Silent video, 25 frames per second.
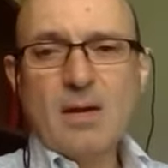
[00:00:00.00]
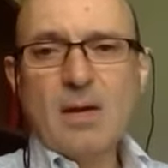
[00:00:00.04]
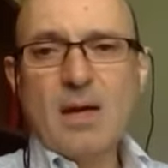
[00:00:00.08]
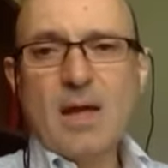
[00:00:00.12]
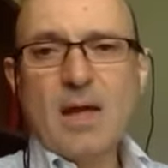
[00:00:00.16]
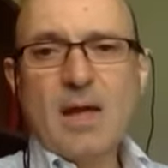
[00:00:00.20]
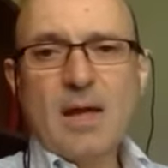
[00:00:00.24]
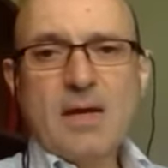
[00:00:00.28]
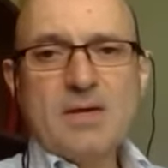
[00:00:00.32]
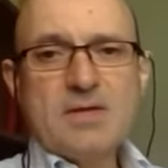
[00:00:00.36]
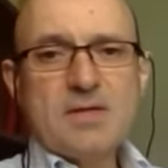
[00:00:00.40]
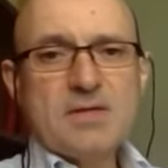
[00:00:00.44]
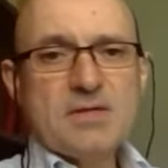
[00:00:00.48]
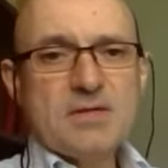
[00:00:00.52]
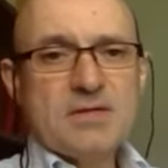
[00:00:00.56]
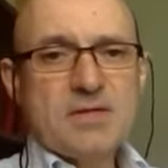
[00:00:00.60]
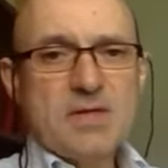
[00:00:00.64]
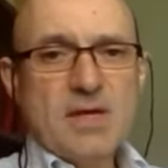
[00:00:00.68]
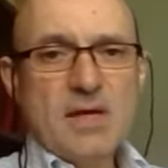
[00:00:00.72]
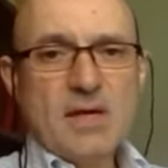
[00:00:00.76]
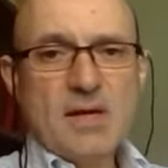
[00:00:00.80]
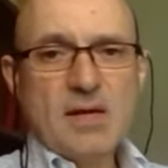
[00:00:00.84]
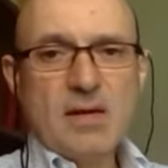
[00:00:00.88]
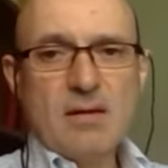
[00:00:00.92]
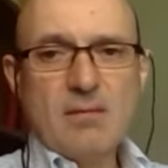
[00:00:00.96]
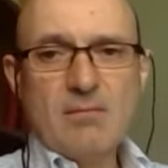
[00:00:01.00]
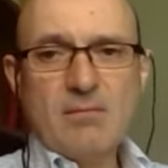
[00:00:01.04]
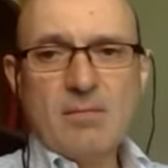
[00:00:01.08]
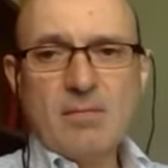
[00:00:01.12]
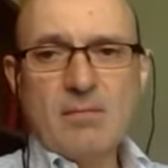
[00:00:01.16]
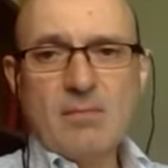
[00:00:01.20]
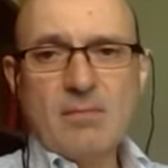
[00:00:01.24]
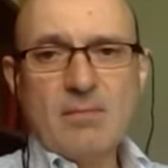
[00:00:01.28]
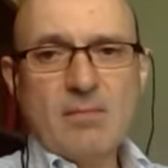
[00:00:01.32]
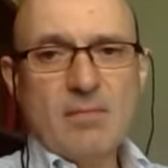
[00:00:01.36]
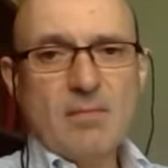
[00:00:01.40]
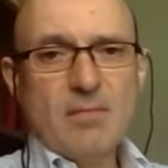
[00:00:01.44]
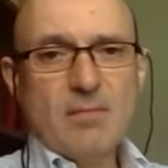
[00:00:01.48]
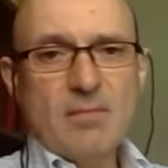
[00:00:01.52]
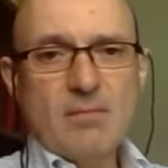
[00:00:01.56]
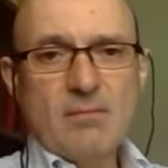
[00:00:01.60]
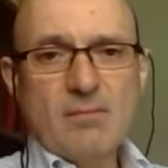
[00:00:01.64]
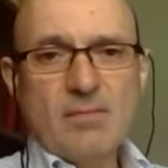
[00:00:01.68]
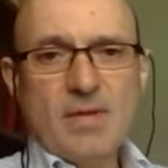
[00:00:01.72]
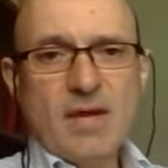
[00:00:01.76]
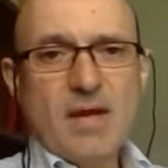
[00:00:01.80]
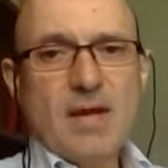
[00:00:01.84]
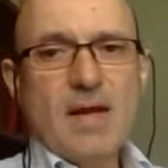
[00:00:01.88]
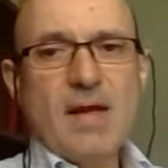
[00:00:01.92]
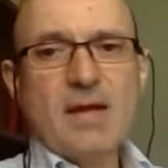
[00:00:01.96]
Agency,
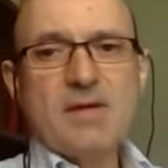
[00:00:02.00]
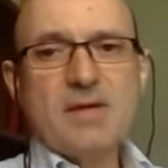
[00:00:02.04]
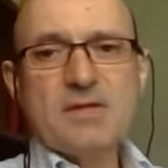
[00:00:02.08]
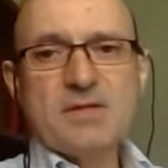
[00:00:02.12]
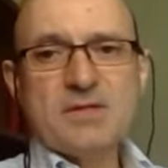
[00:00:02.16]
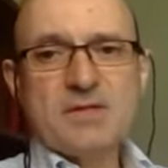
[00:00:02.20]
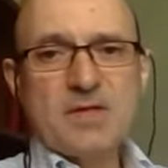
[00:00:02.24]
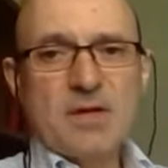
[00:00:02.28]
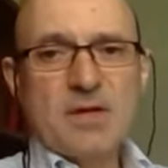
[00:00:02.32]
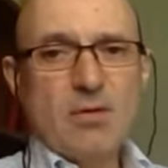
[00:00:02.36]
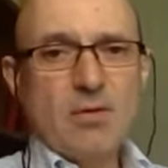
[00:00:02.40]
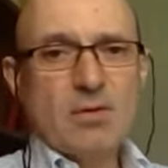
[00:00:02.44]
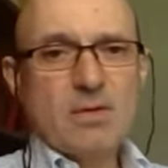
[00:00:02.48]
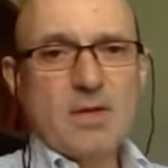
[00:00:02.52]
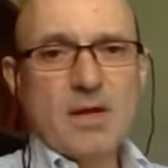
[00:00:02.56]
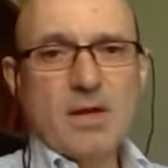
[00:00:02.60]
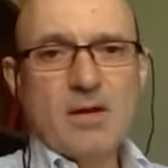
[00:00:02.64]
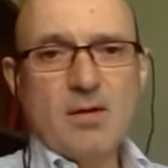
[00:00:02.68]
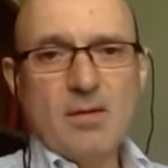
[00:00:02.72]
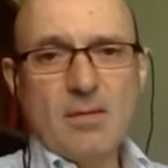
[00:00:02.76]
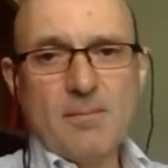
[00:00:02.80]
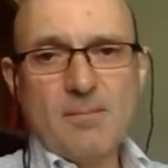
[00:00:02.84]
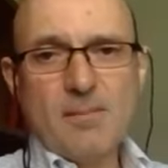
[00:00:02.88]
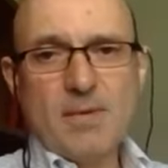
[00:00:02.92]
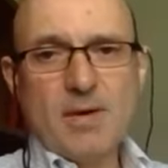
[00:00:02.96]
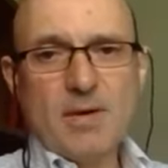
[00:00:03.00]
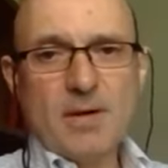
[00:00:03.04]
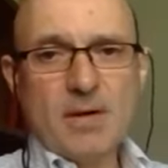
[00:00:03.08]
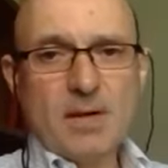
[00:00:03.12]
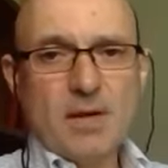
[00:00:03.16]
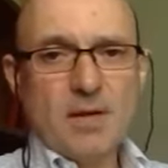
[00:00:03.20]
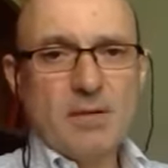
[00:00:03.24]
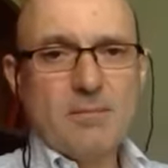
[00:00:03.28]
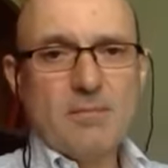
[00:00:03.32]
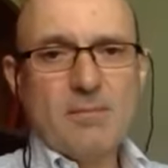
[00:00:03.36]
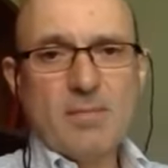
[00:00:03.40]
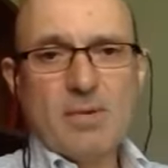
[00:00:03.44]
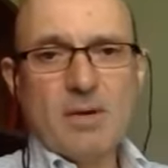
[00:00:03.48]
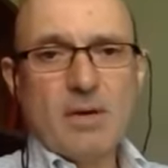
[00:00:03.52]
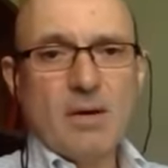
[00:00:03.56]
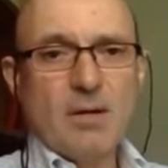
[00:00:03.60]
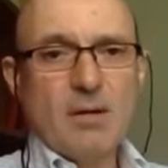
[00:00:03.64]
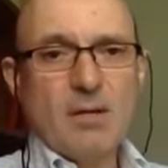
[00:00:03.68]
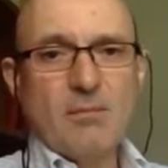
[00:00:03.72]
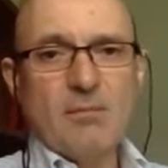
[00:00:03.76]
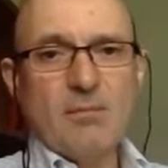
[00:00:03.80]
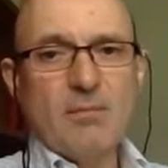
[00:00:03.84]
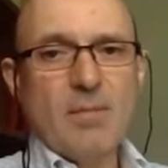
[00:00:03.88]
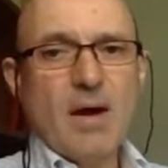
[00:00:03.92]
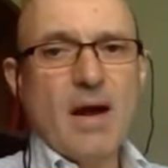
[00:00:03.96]
big agency holding company uh,
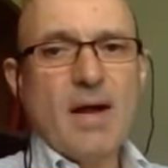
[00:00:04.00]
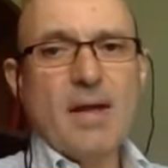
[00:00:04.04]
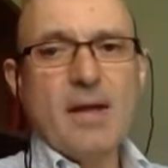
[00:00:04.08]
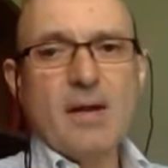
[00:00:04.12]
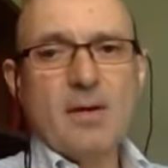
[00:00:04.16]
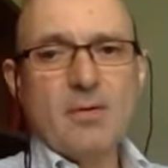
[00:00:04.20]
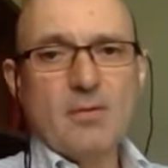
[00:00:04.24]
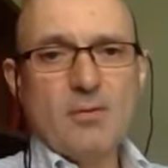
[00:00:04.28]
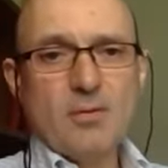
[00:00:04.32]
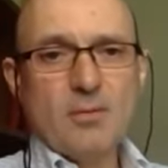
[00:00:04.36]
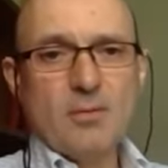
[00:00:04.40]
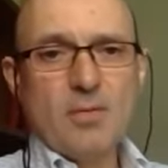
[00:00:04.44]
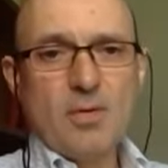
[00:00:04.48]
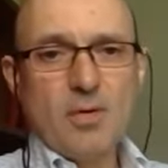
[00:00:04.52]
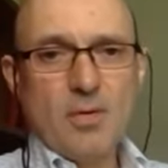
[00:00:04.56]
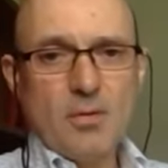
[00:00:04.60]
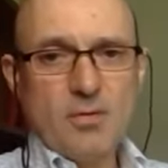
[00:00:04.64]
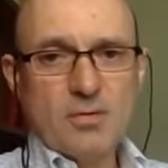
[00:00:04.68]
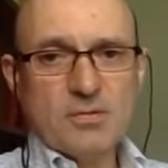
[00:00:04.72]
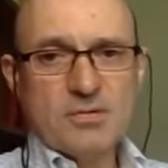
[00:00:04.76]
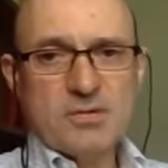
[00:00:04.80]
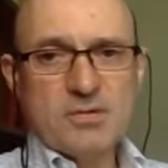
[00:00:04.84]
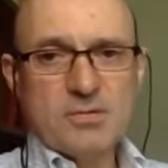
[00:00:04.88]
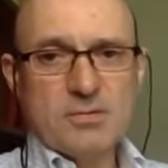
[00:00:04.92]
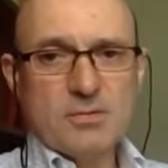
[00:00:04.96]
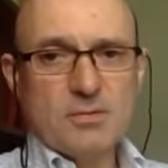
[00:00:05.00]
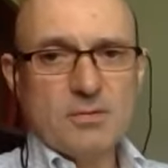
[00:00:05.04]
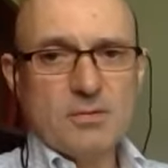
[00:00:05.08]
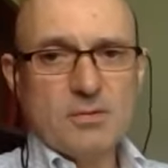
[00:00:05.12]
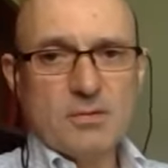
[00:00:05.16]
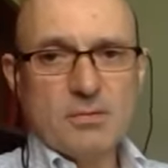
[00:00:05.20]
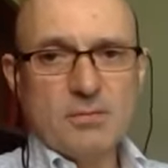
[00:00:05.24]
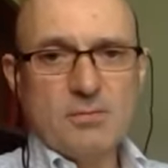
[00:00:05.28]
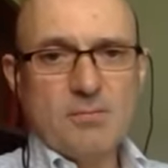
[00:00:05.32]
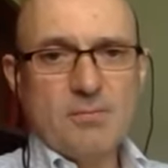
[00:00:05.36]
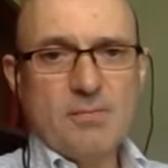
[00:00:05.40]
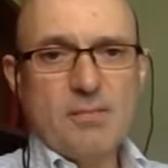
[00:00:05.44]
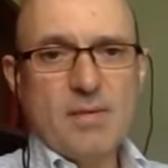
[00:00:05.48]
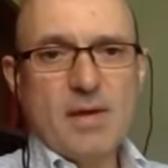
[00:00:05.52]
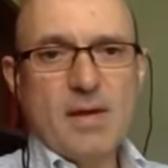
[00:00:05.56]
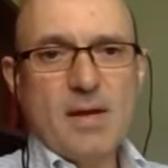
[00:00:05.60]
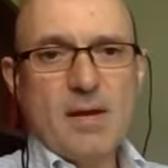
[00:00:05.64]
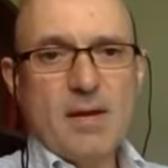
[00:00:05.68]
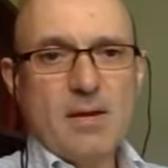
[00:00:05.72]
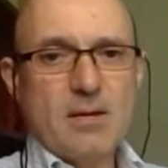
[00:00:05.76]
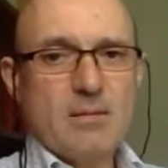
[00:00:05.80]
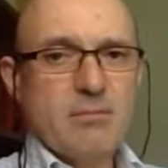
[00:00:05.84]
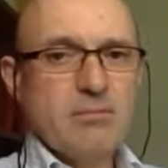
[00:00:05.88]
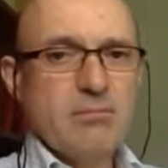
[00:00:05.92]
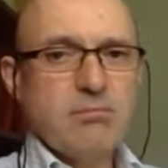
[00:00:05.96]
buying group goes to
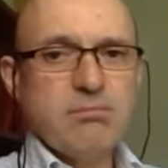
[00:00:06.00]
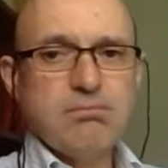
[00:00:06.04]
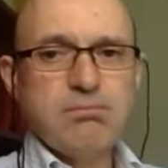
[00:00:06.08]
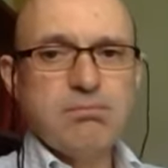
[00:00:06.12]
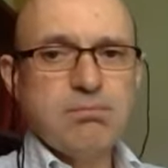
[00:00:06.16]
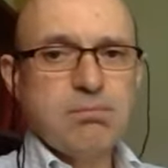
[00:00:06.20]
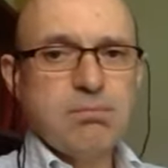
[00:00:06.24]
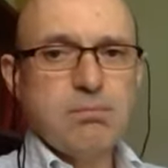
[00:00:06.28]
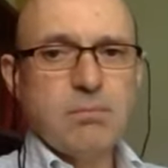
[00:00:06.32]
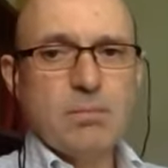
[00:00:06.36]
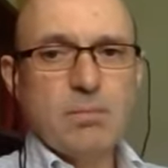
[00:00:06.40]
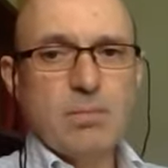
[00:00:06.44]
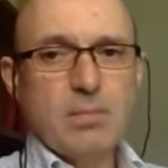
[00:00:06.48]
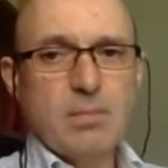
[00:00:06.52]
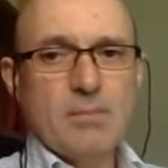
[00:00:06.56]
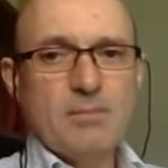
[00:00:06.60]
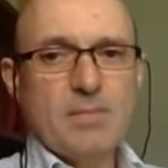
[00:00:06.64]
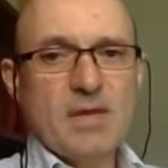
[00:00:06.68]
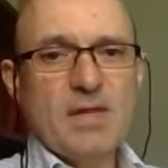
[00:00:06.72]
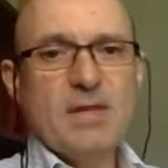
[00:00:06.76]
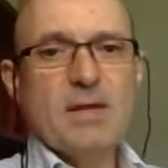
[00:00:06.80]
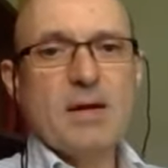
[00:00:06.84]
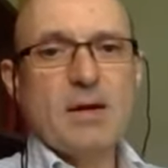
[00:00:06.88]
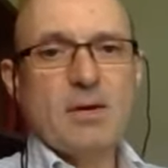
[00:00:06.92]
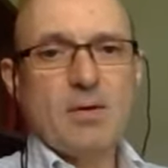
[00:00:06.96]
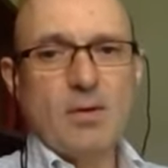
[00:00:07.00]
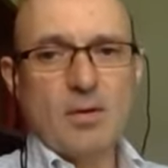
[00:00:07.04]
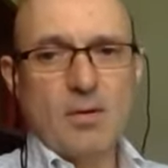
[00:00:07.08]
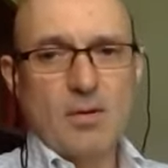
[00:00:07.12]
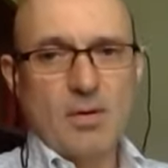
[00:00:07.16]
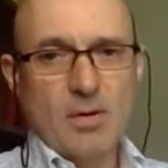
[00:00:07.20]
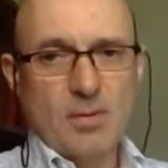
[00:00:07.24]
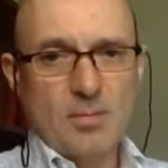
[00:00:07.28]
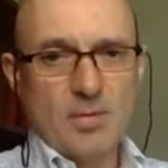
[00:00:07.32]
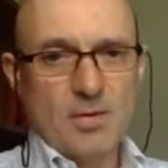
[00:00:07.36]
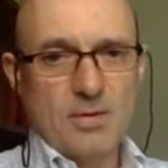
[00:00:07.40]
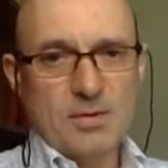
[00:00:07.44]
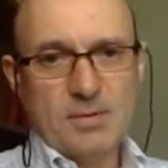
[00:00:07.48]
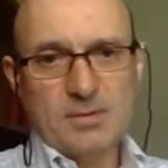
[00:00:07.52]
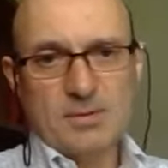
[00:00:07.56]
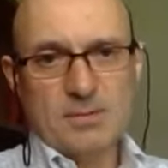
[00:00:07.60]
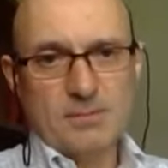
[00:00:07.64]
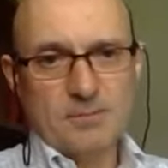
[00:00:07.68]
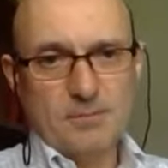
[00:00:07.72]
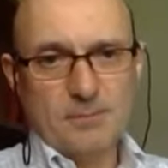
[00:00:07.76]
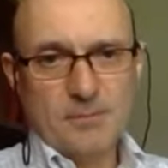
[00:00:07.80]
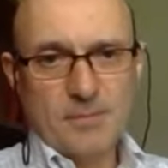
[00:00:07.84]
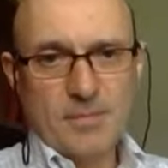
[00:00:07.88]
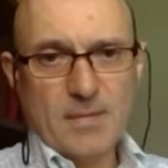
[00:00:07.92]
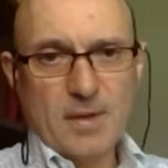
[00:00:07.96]
big media conglomerate.
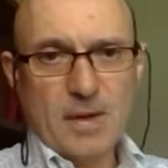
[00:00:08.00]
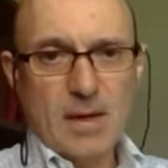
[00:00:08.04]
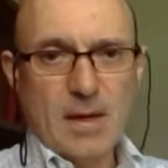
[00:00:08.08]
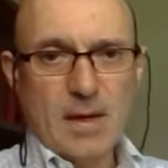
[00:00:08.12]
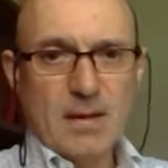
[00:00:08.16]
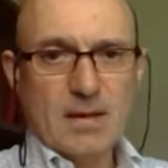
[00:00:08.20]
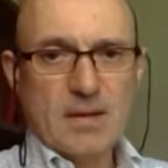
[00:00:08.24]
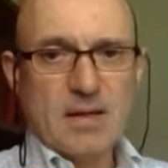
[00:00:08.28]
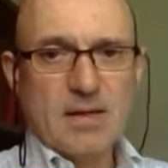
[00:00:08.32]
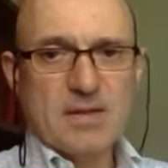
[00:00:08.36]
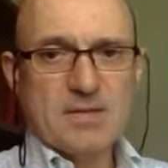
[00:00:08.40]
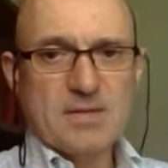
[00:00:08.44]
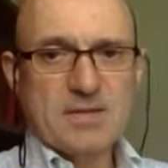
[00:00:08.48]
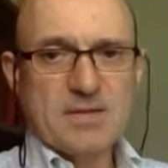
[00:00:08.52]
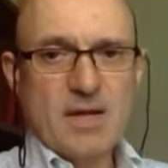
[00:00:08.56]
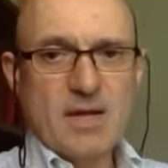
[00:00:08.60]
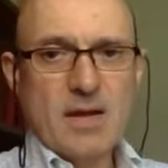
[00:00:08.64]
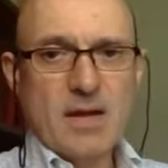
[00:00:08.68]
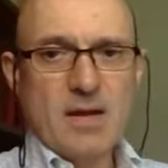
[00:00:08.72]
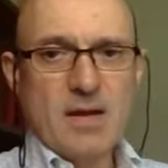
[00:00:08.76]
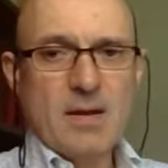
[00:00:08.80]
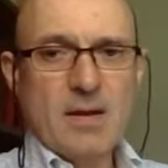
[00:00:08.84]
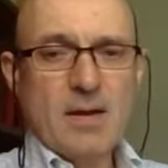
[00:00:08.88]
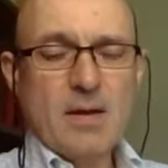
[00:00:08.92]
And they say,